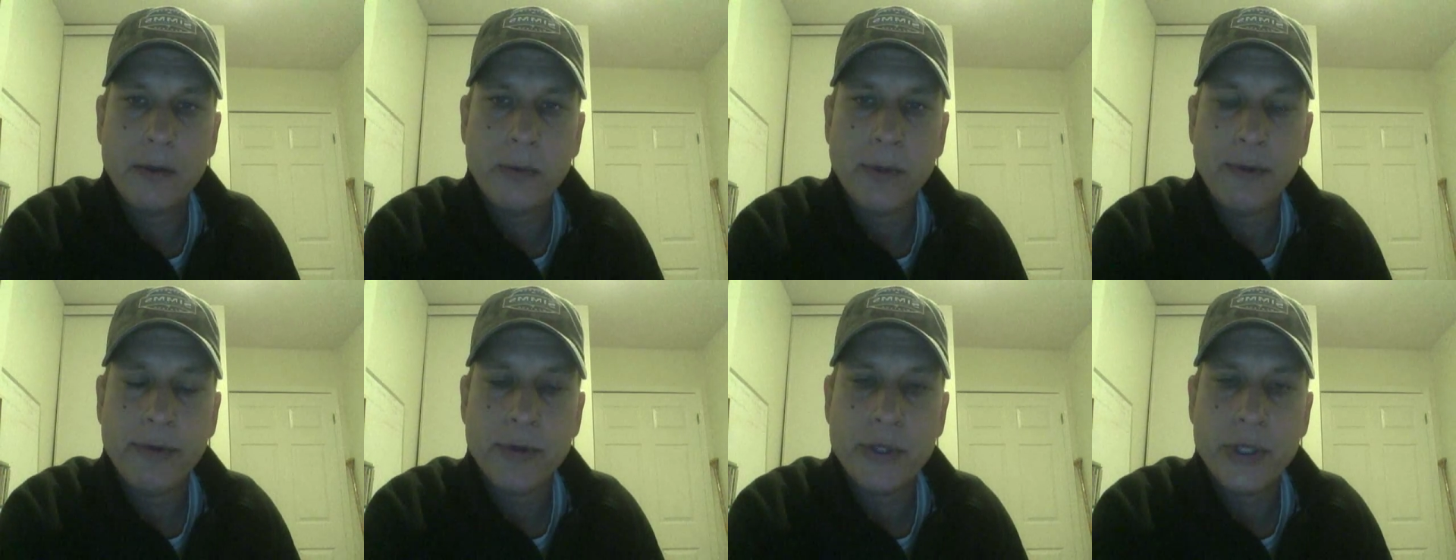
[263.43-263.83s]

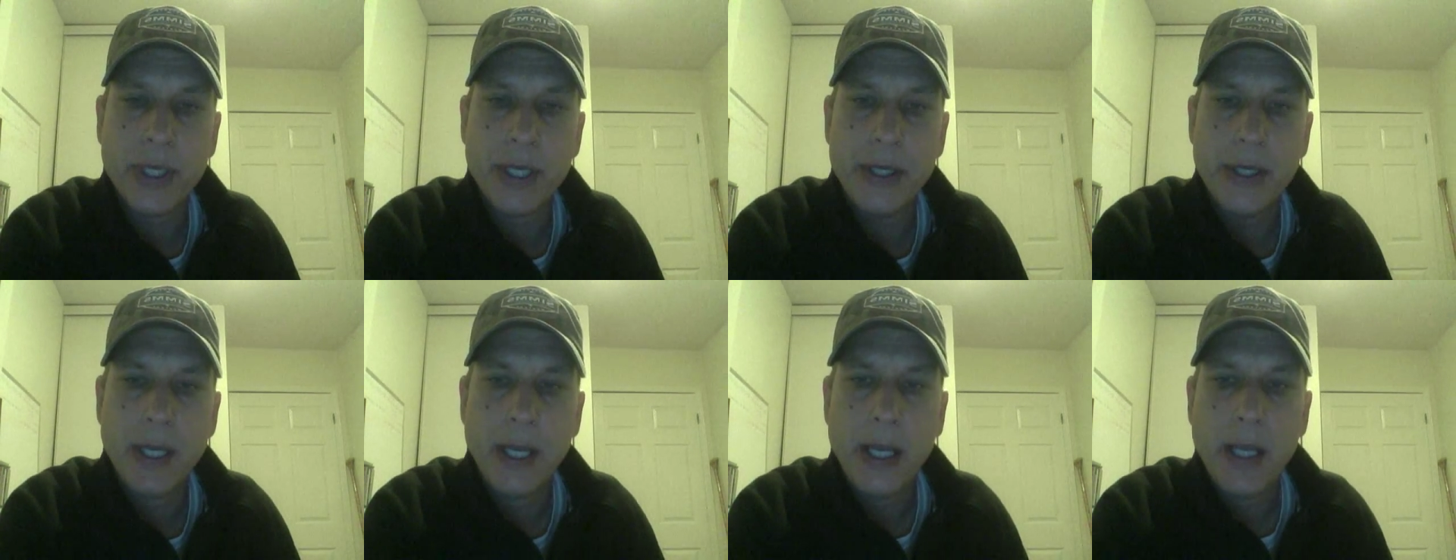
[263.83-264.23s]

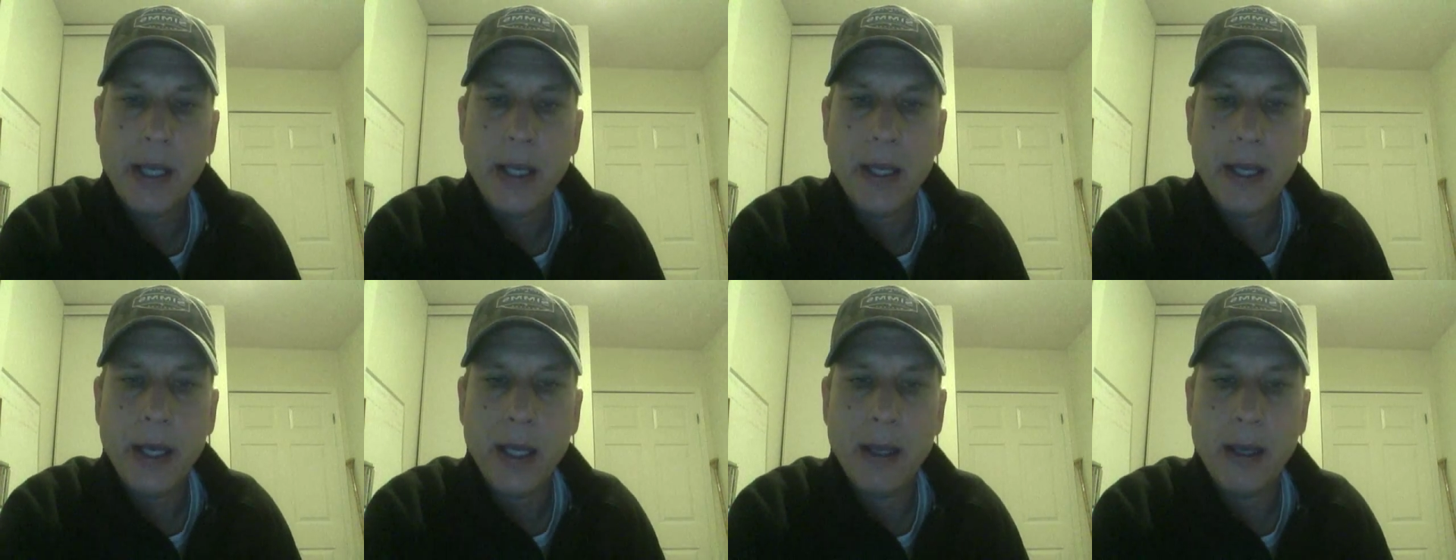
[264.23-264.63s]
Rivershed.
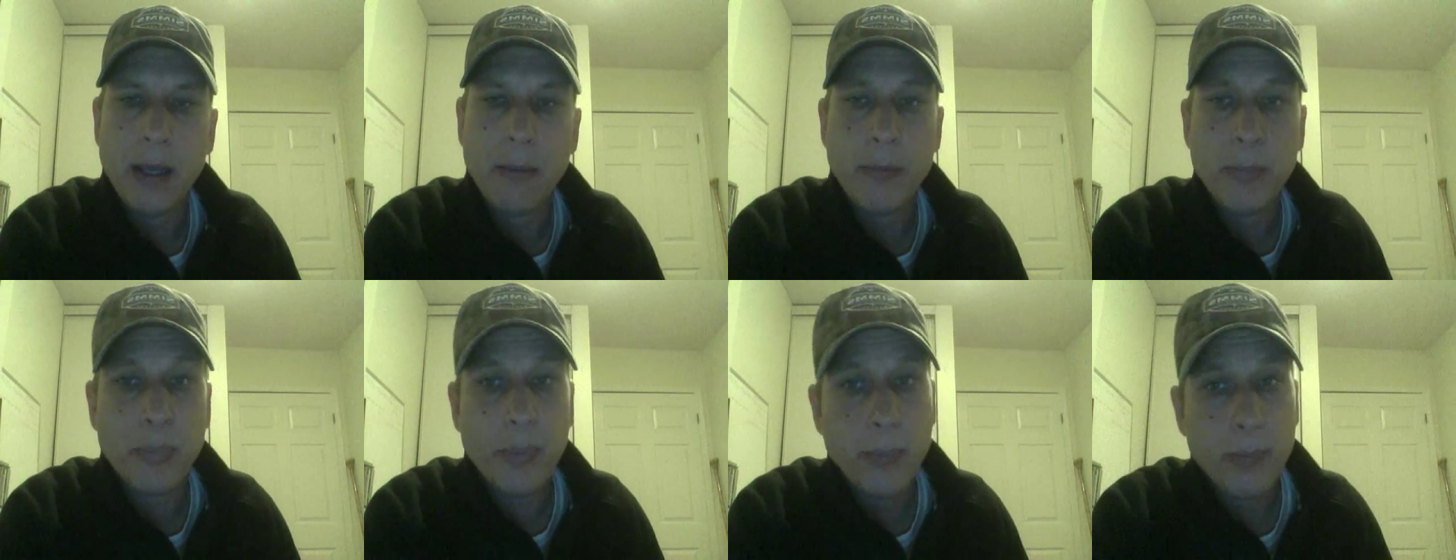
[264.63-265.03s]

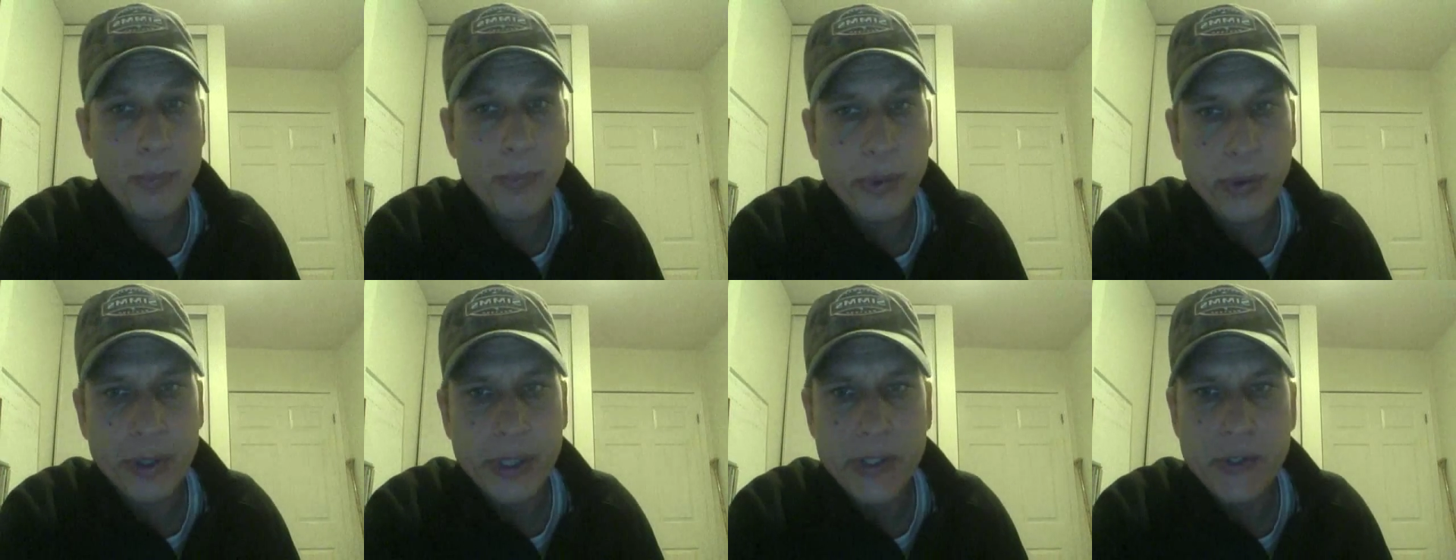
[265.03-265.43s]
A
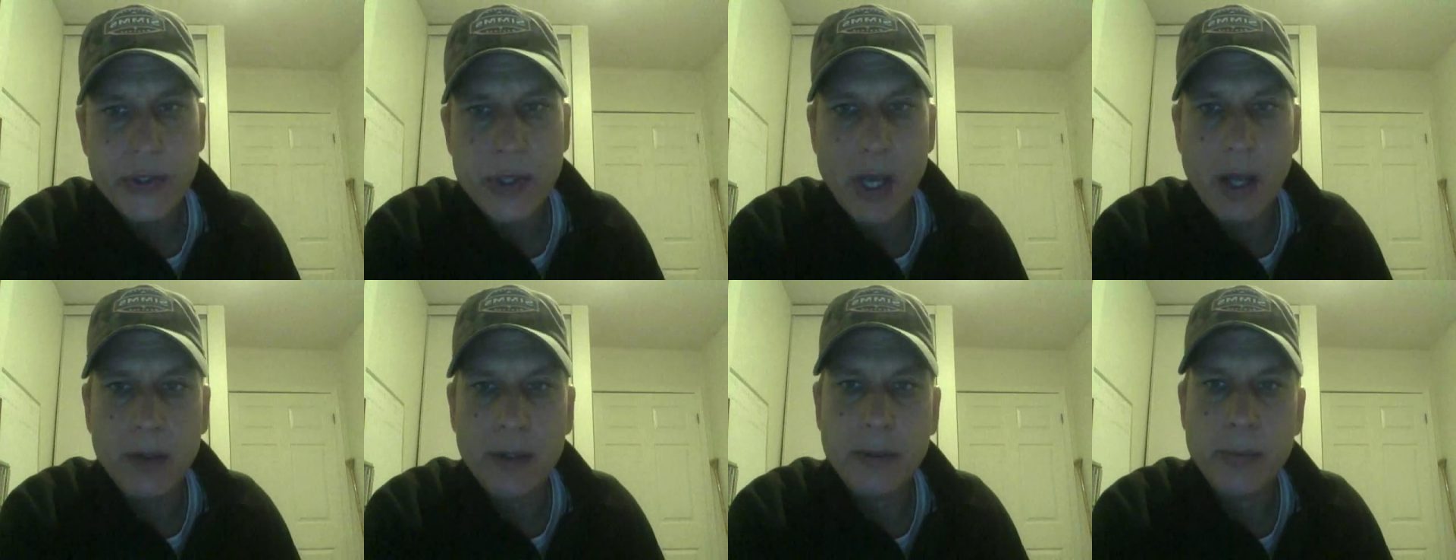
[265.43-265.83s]
pretty
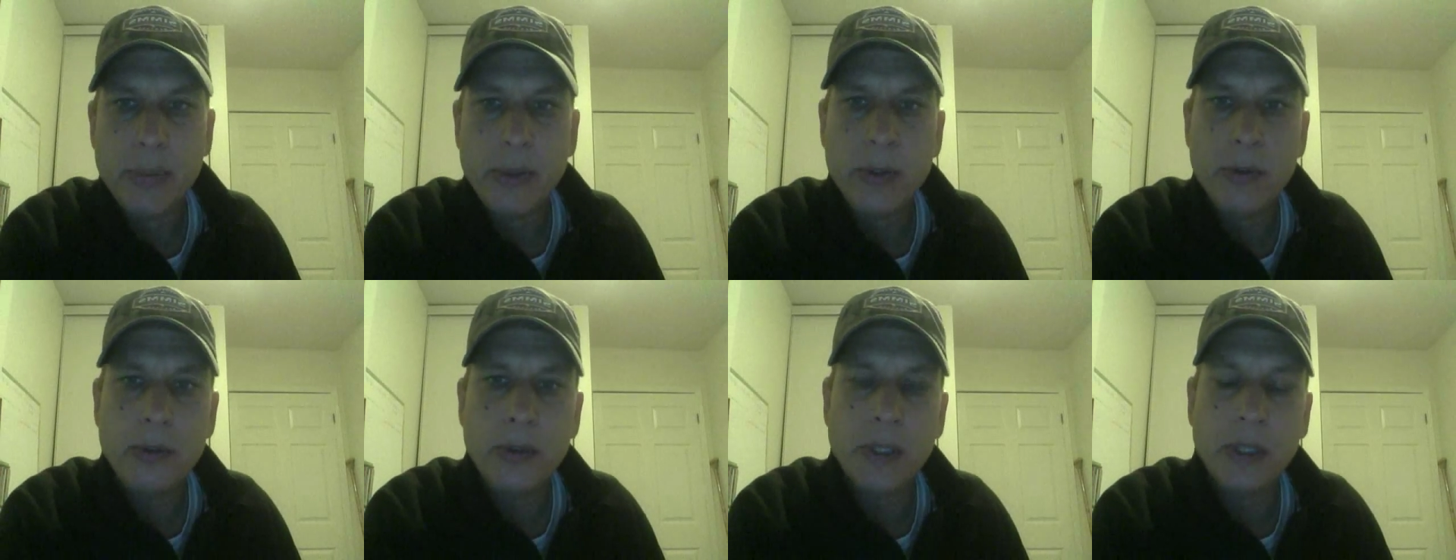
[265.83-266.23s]
solid
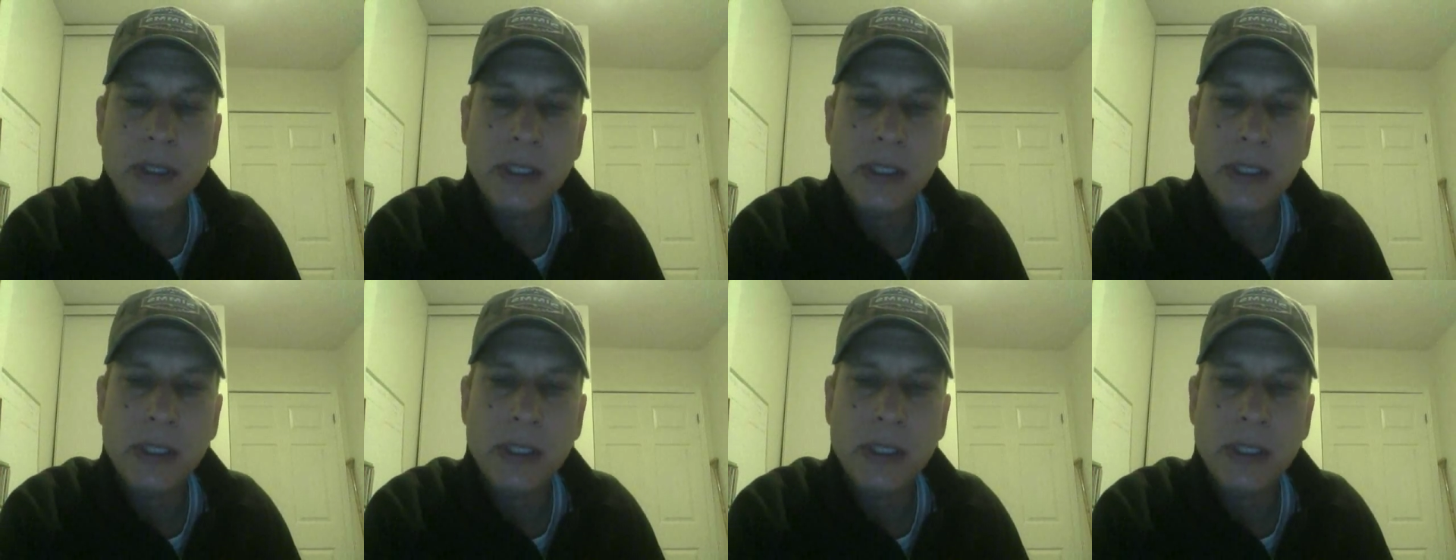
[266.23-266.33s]
boot.